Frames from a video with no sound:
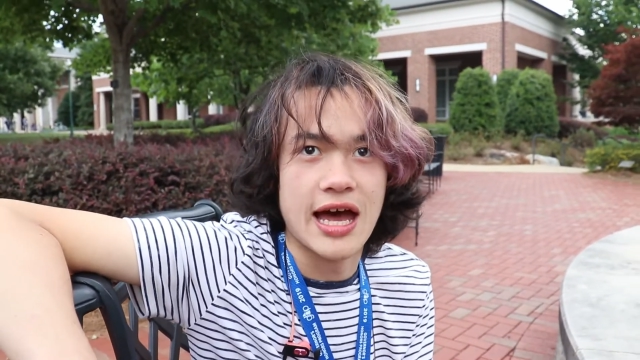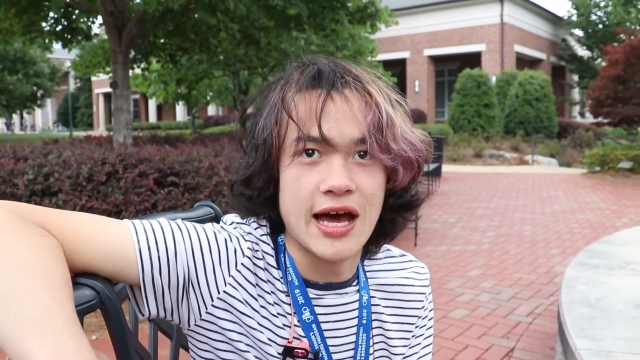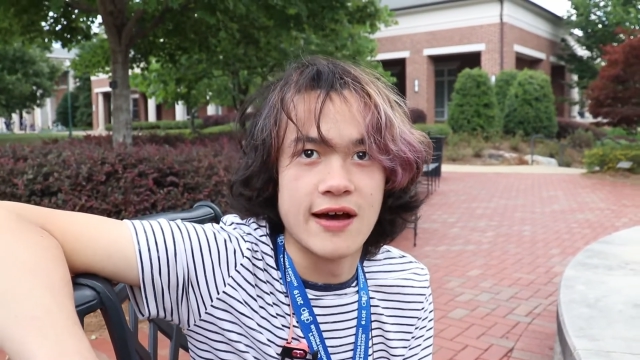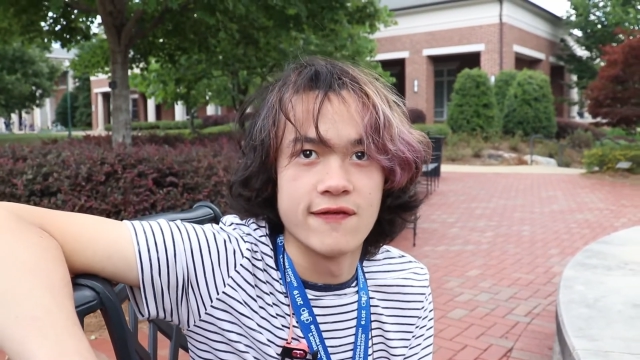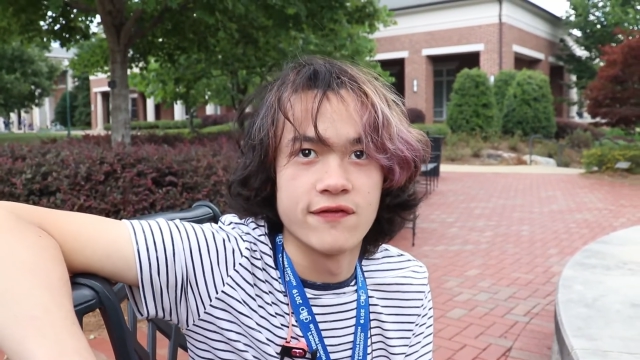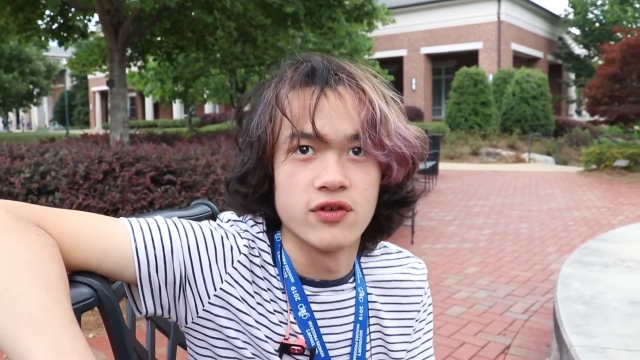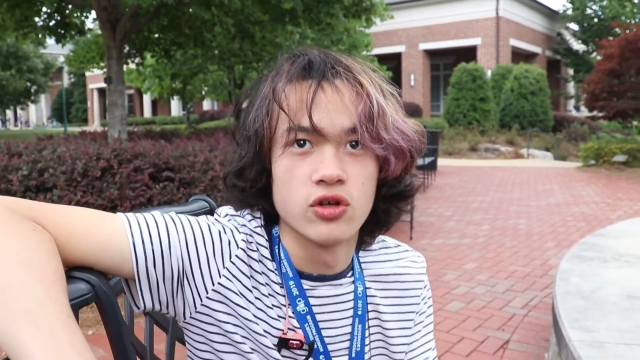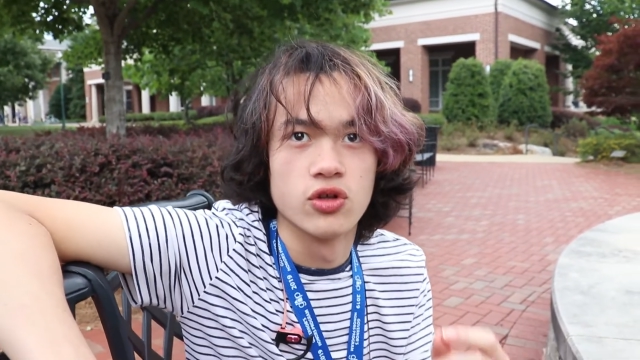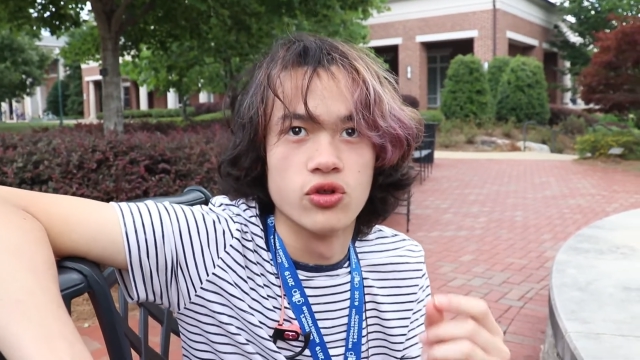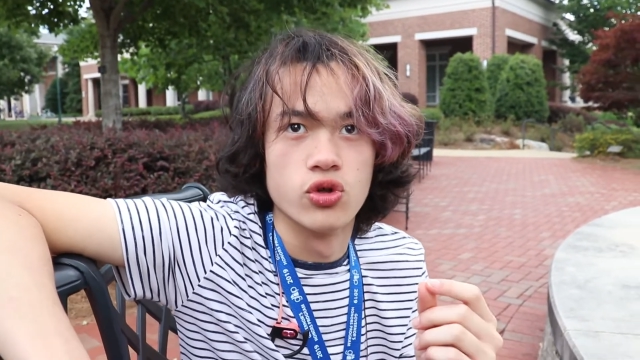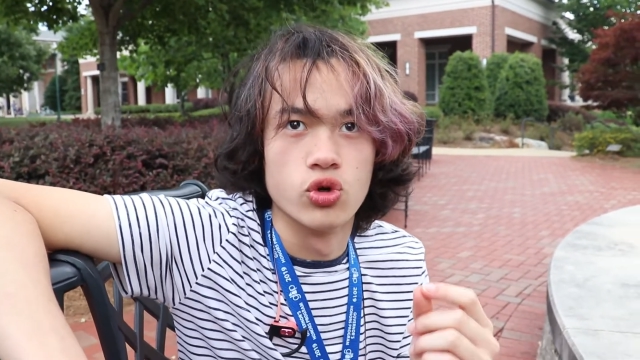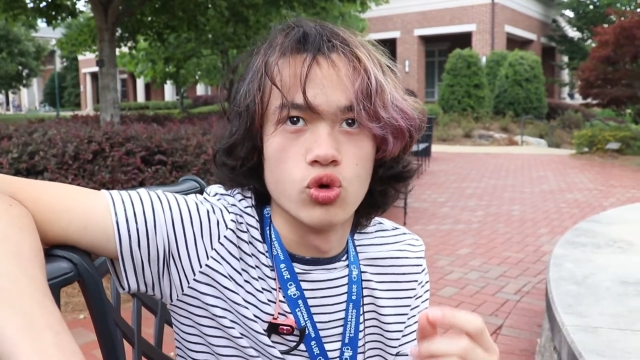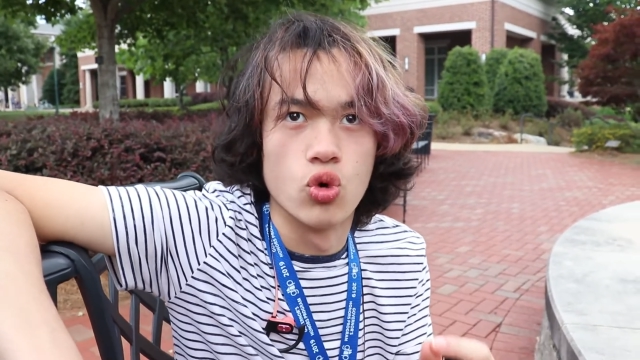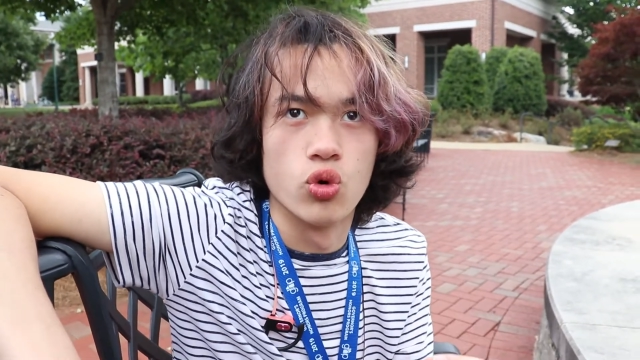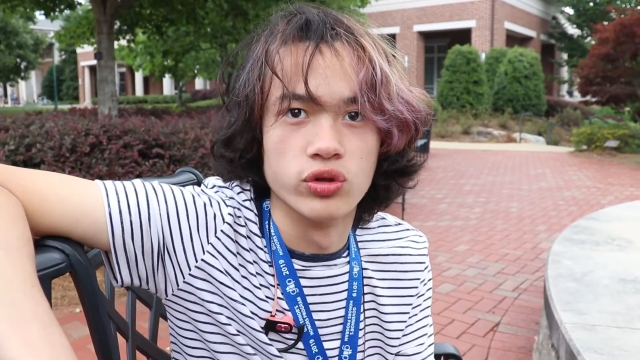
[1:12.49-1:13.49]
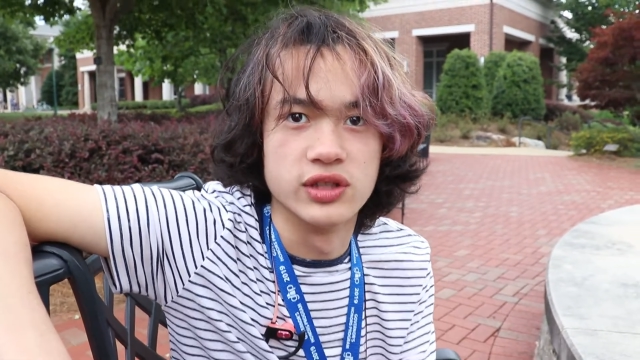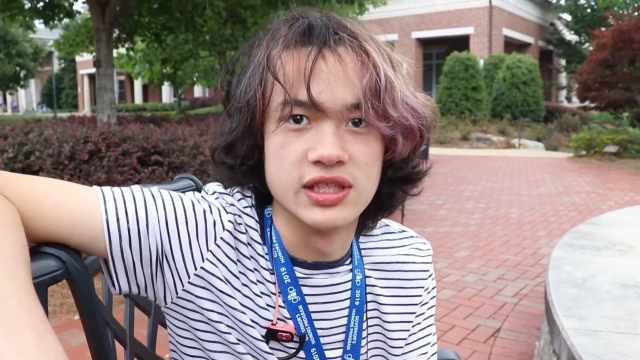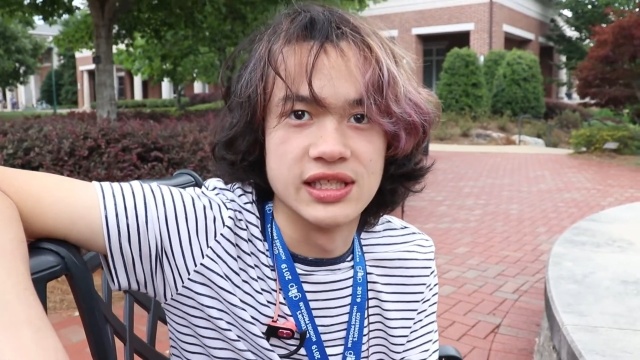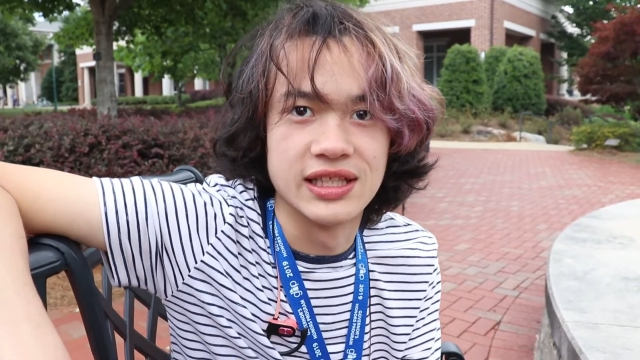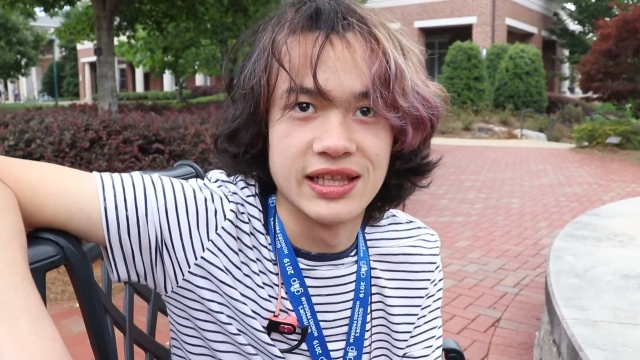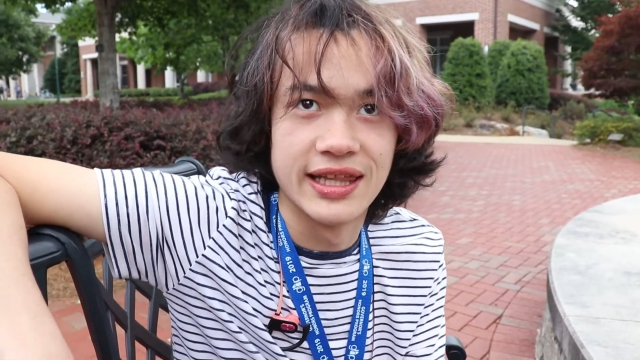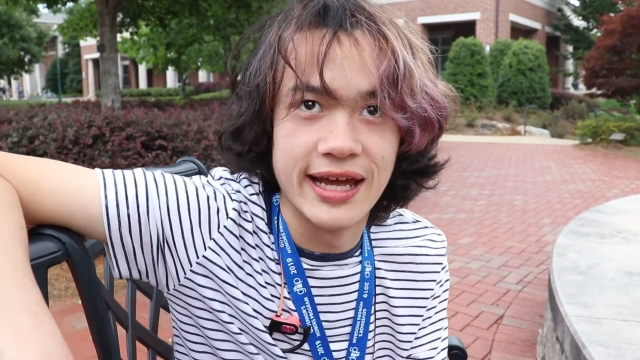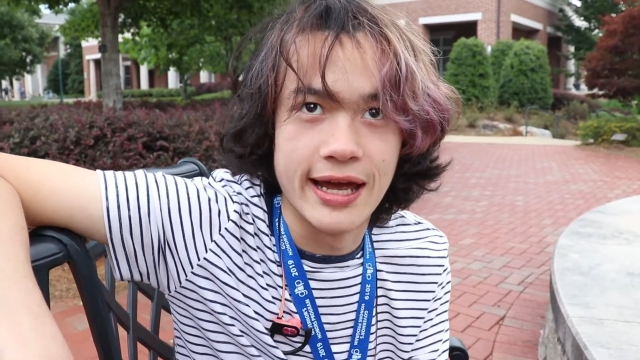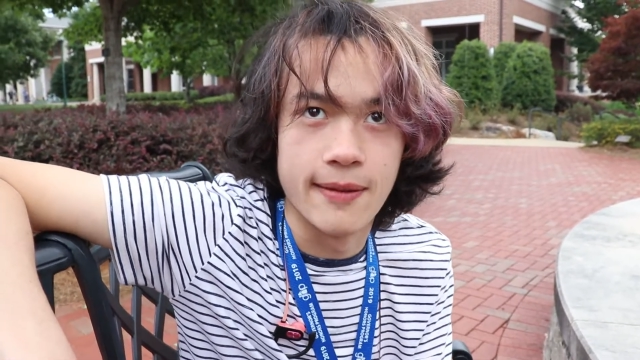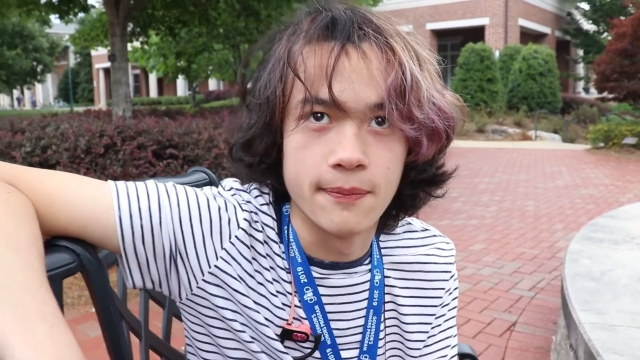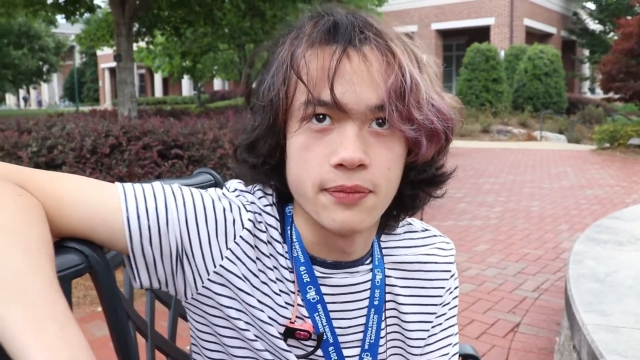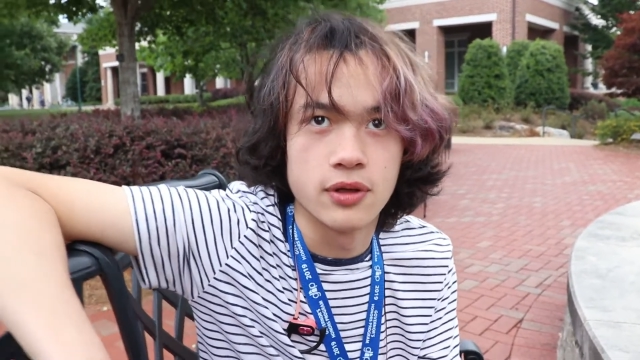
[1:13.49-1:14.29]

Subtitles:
have the golden clamp?